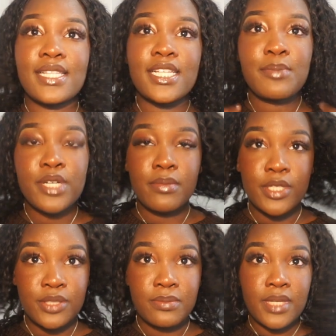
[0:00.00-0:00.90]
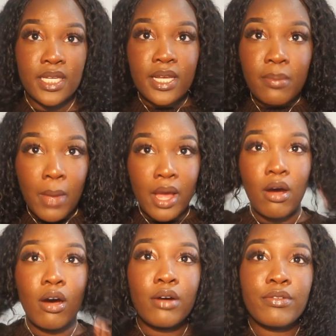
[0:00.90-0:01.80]
That's pretty much me and my
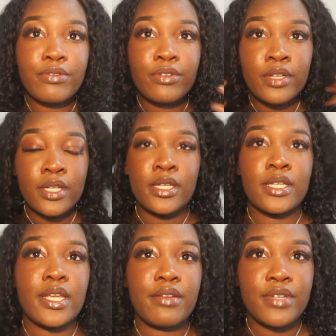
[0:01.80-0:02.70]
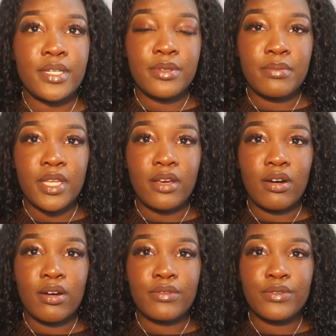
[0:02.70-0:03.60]
half get ready with me,
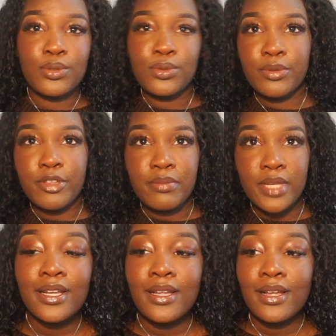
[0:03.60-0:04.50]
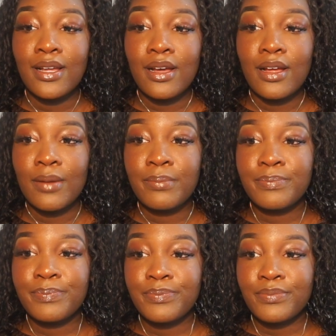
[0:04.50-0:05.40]
half talk with me.
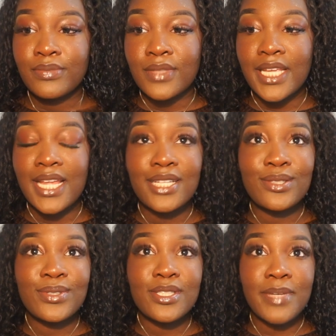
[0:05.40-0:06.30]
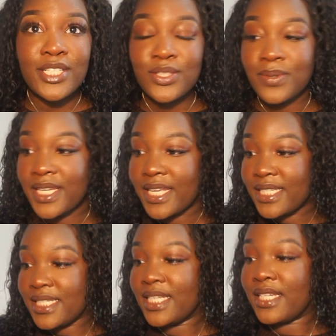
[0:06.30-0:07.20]
Yeah, let's all smash
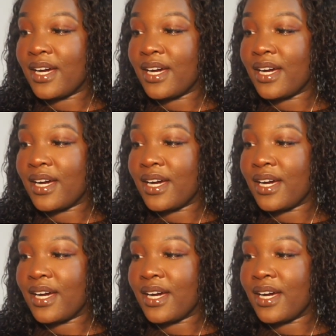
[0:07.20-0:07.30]
2018,